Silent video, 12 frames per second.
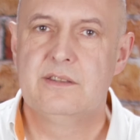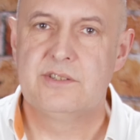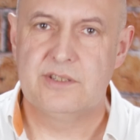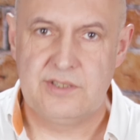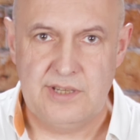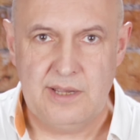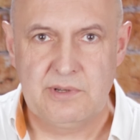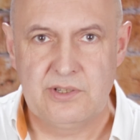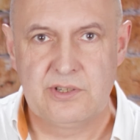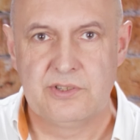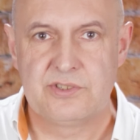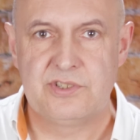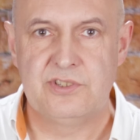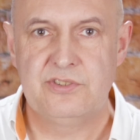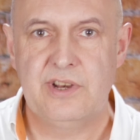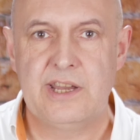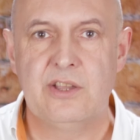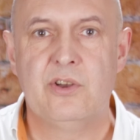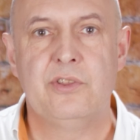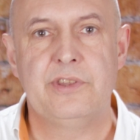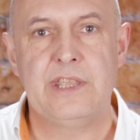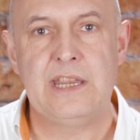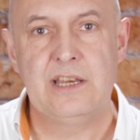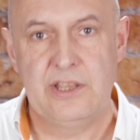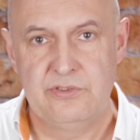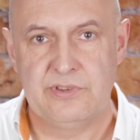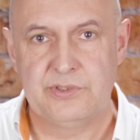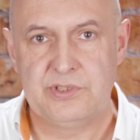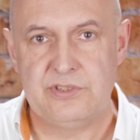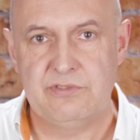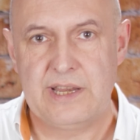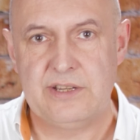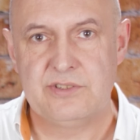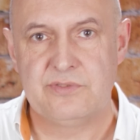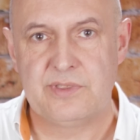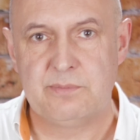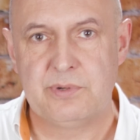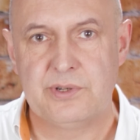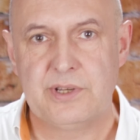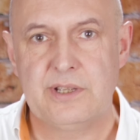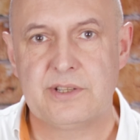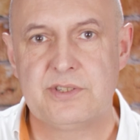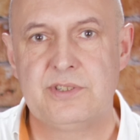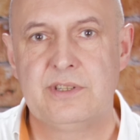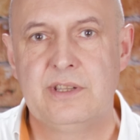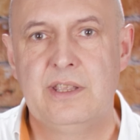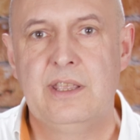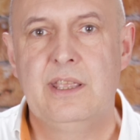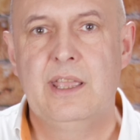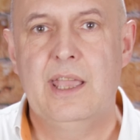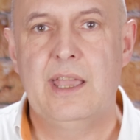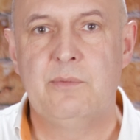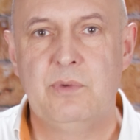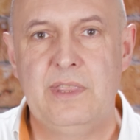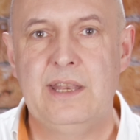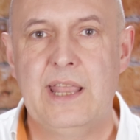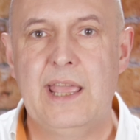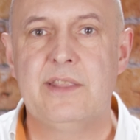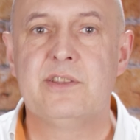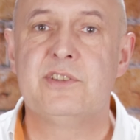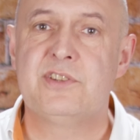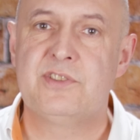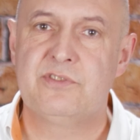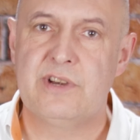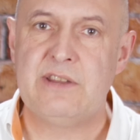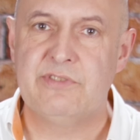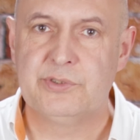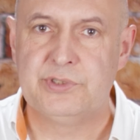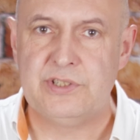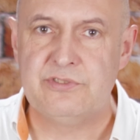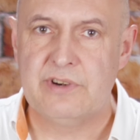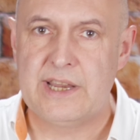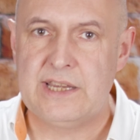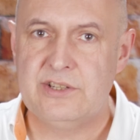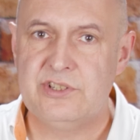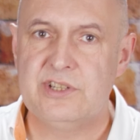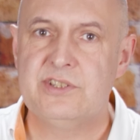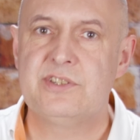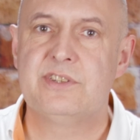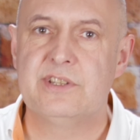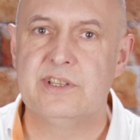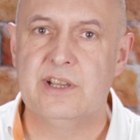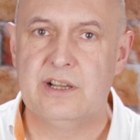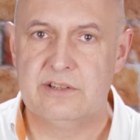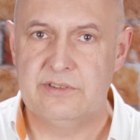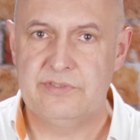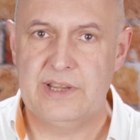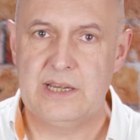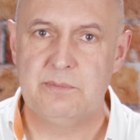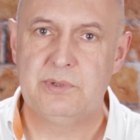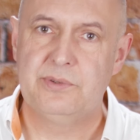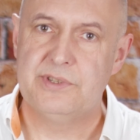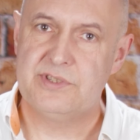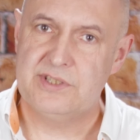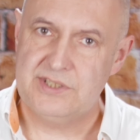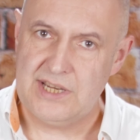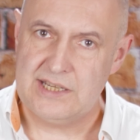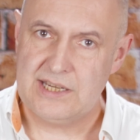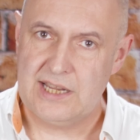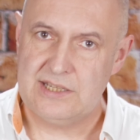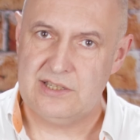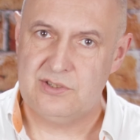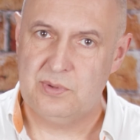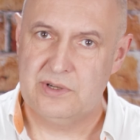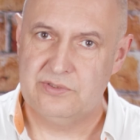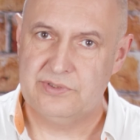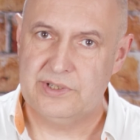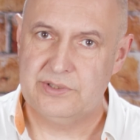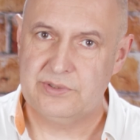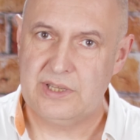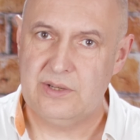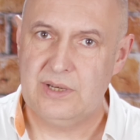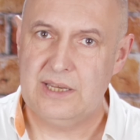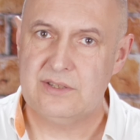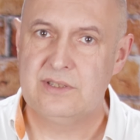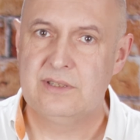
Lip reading: So today I'm going to concentrate on the low voltage range of the products. And within that, there's three voltage ranges that are available. There's a dedicated 12 volt unit.